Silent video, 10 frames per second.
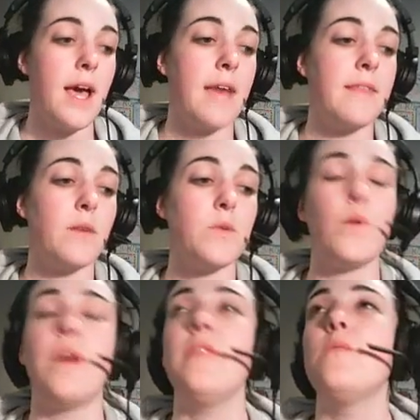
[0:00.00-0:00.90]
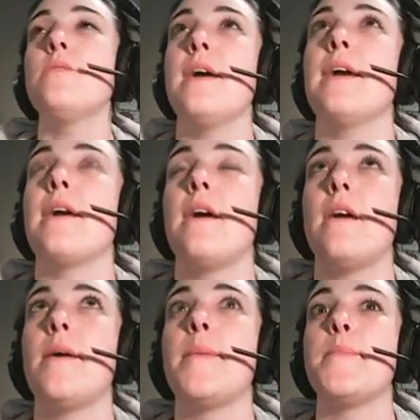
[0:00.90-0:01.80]
And there was one that was like
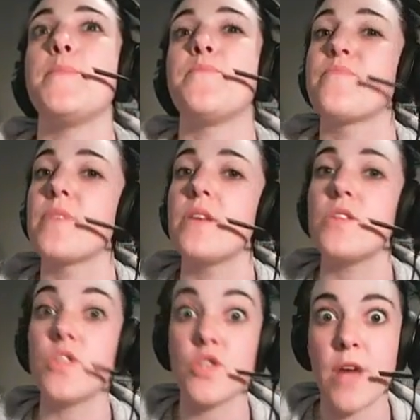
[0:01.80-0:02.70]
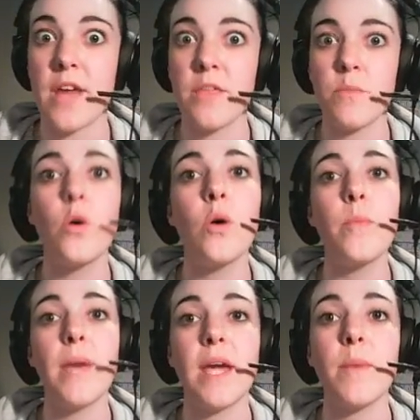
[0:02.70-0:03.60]
Strathmore
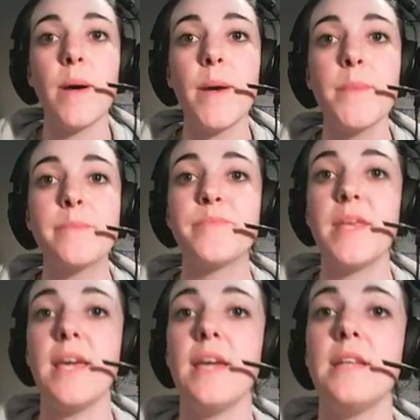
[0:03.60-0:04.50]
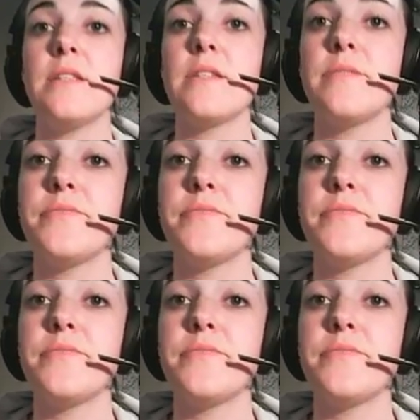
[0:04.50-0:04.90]
paper, and